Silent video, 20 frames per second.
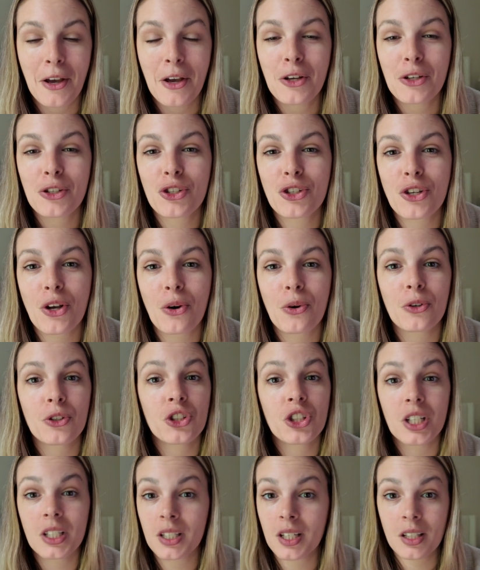So
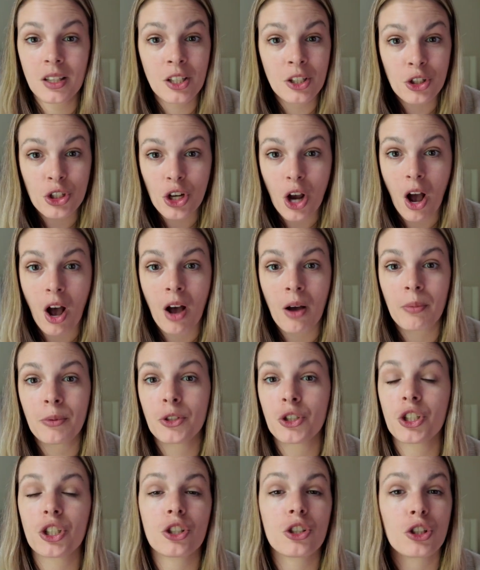she did the job,
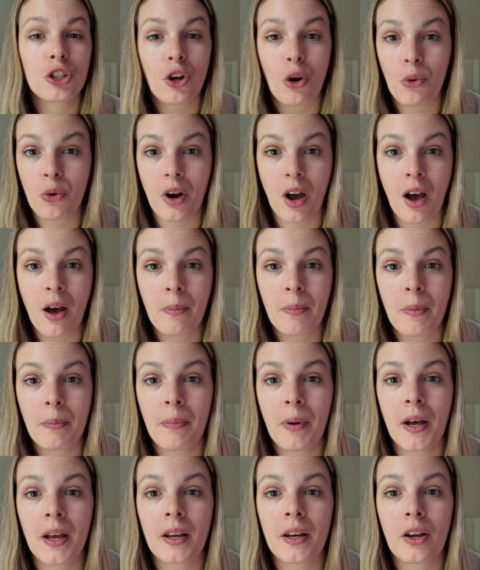she showed up,
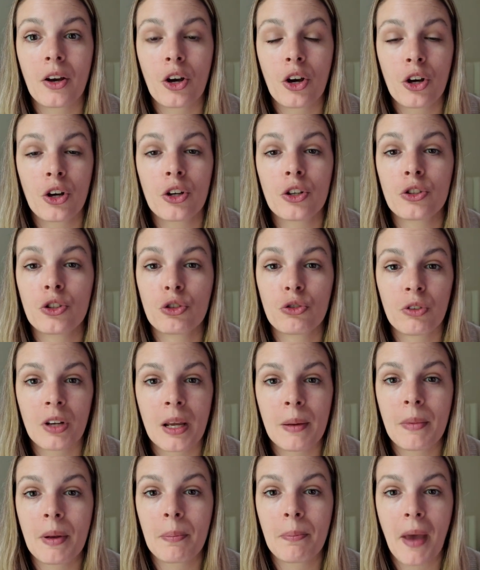but her
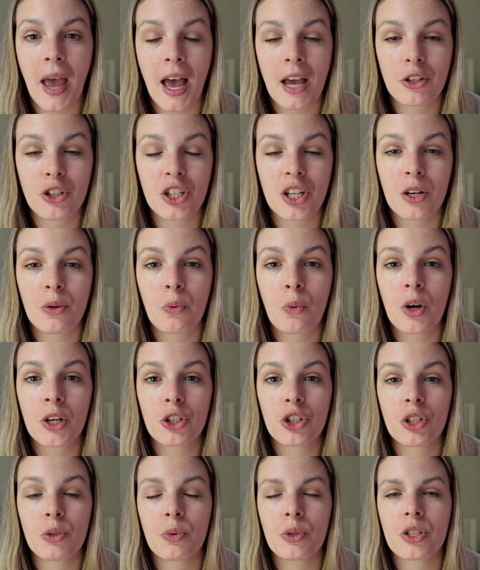dream and passion and what
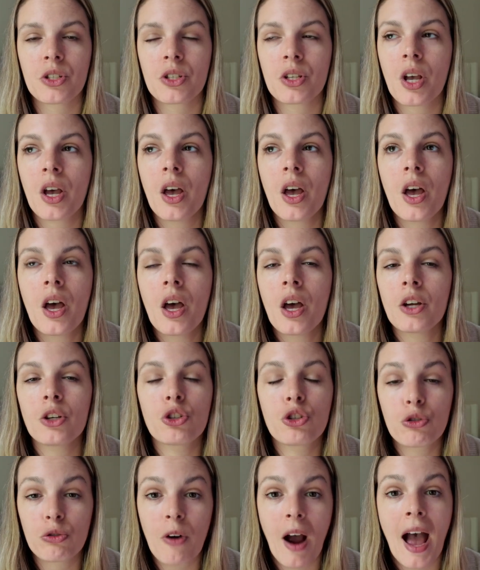she was
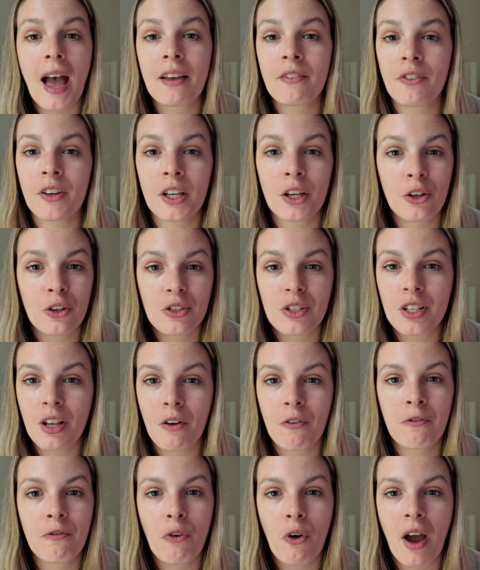driving
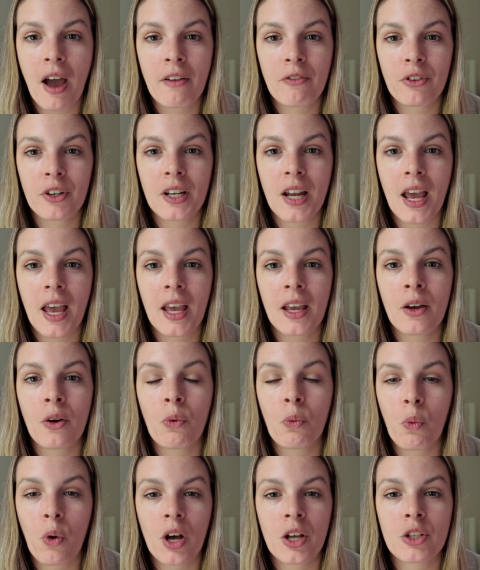herself for every day
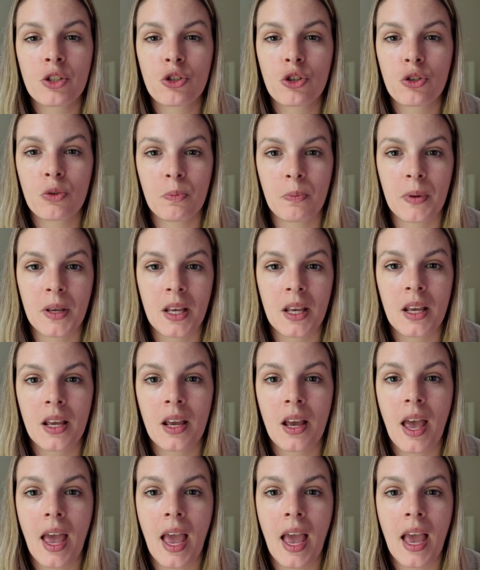was to
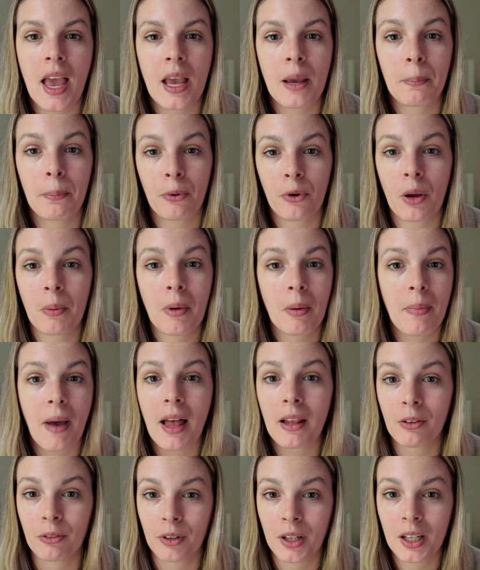be a prima
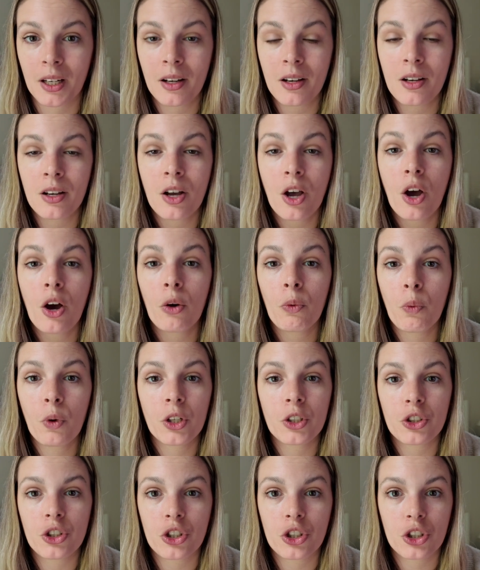ballerina,
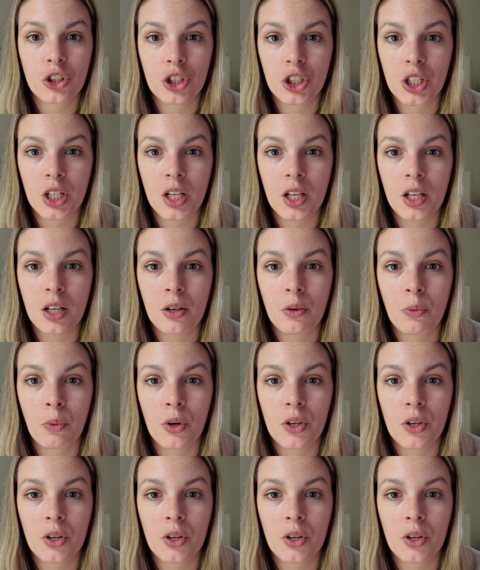which she